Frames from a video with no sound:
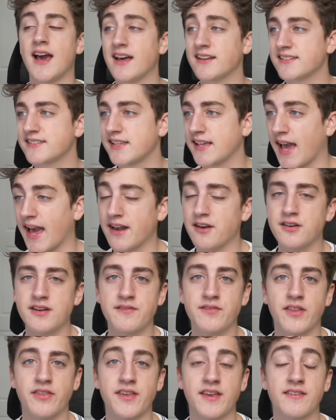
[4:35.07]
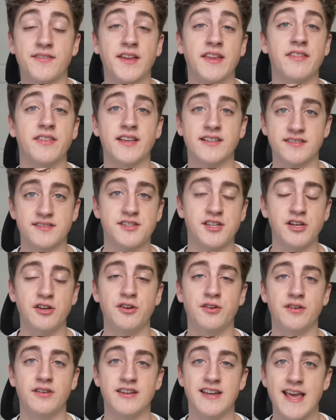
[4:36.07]
honestly, I don't even think that this
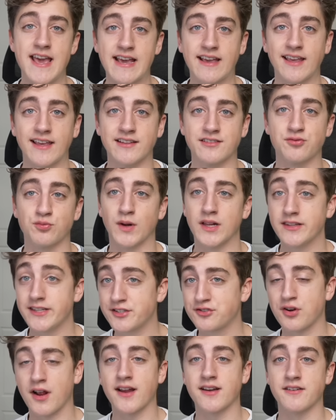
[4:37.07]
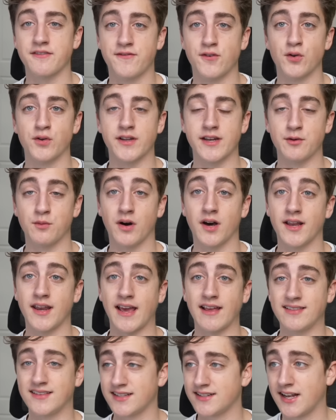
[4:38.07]
dude, Nick, is really trying to fool anyone.
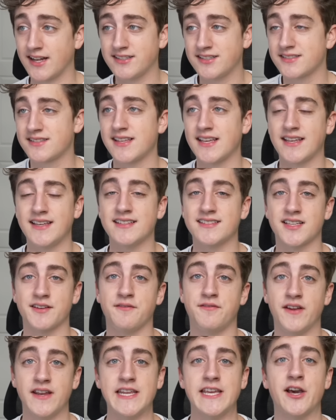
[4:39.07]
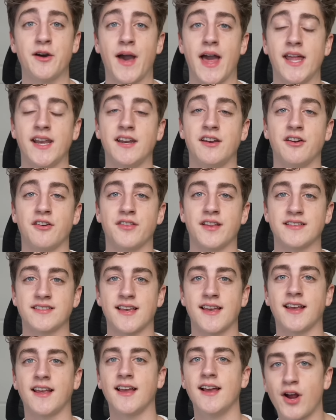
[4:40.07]
I just think he's a video editor that's
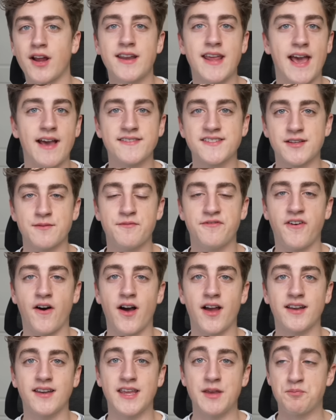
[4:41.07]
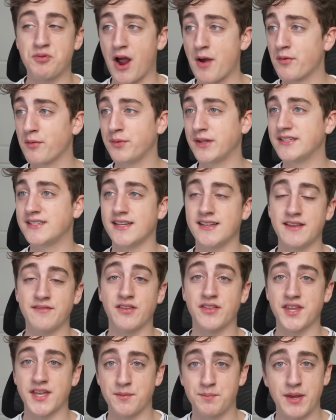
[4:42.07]
like trying to have some fun. He probably didn't
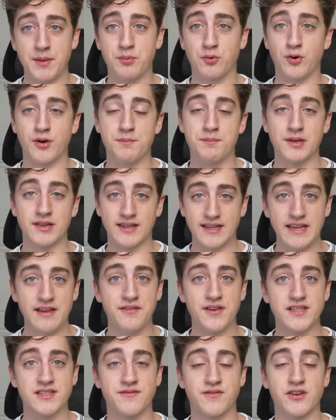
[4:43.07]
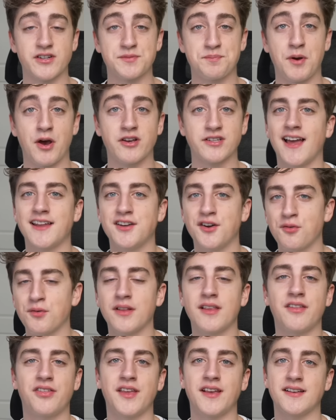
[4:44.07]
even think people would believe his first post. I don't
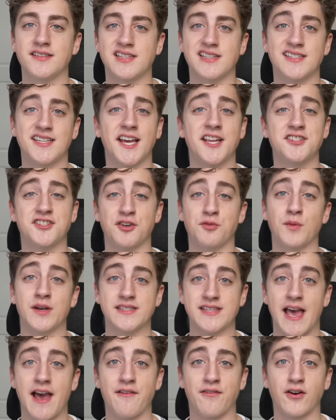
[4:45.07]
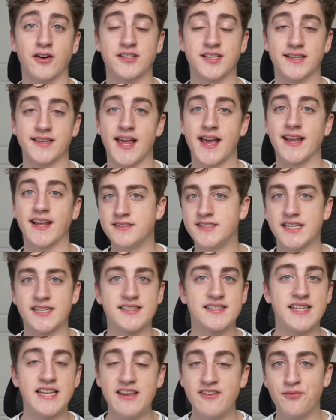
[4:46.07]
really think his intention was ever to like
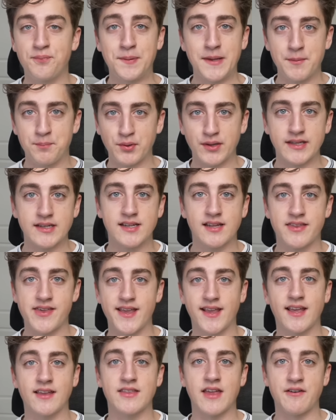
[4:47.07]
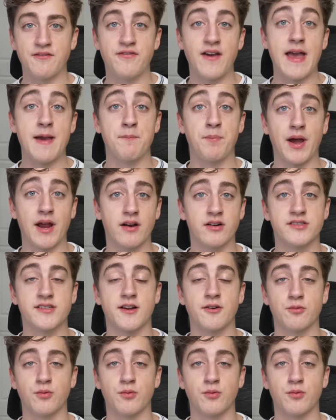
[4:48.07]
deceive people into thinking that vampires are